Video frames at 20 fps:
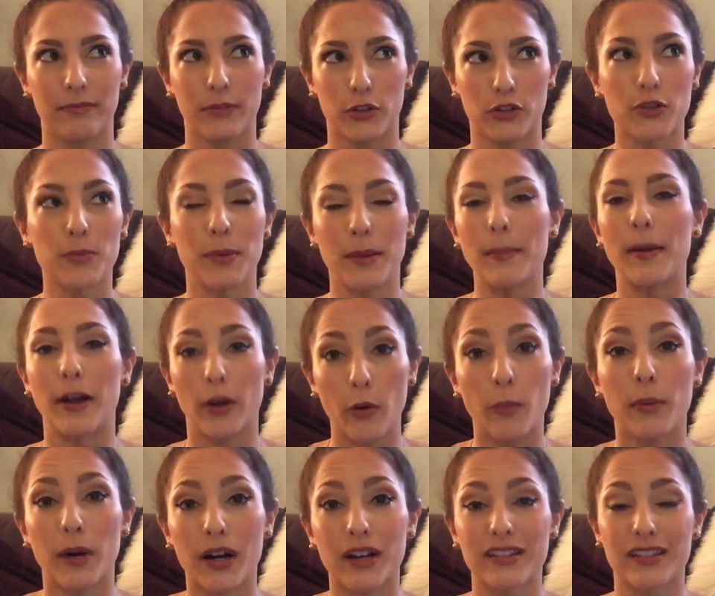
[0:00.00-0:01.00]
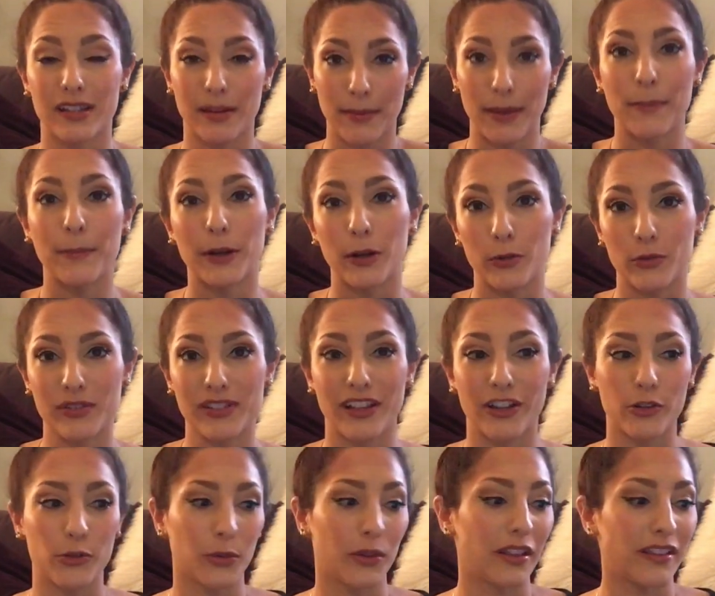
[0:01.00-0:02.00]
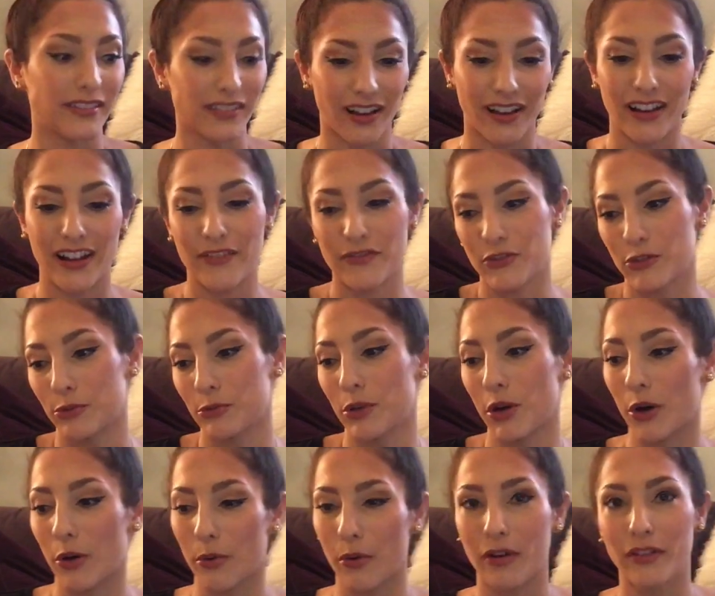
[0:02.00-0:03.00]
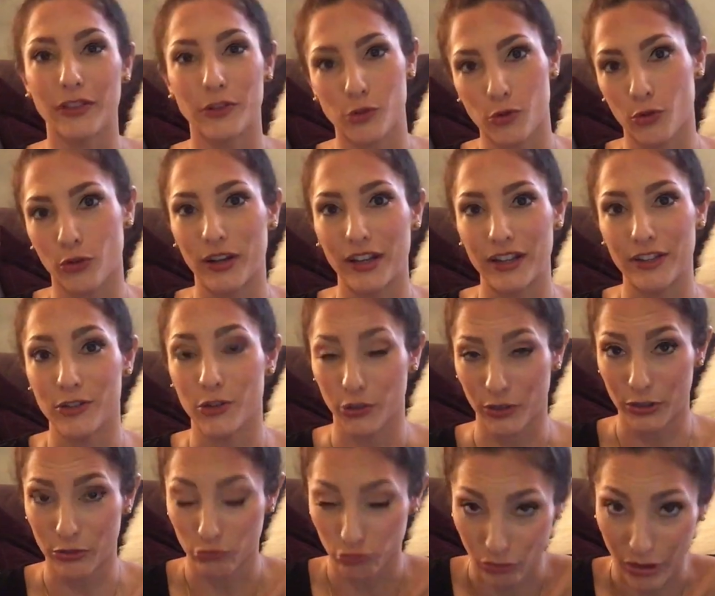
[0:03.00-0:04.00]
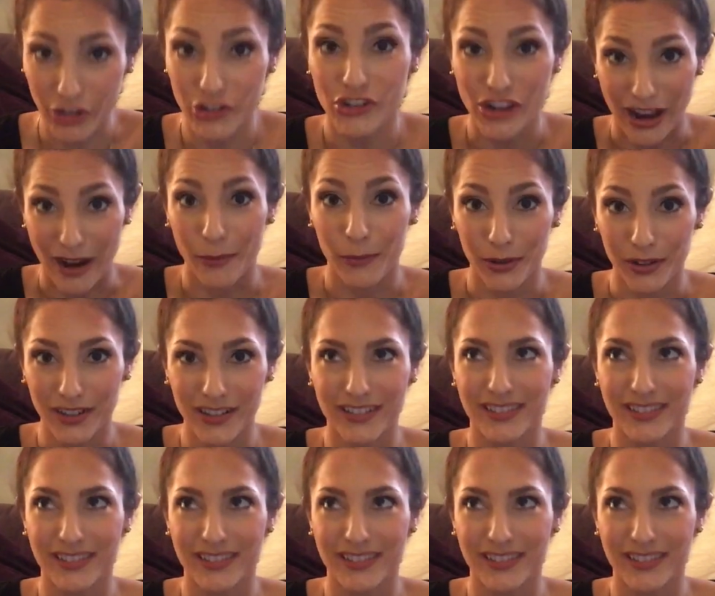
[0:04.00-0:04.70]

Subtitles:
or to be my own boss and to make my own schedule and not have to go on the train during rush hour.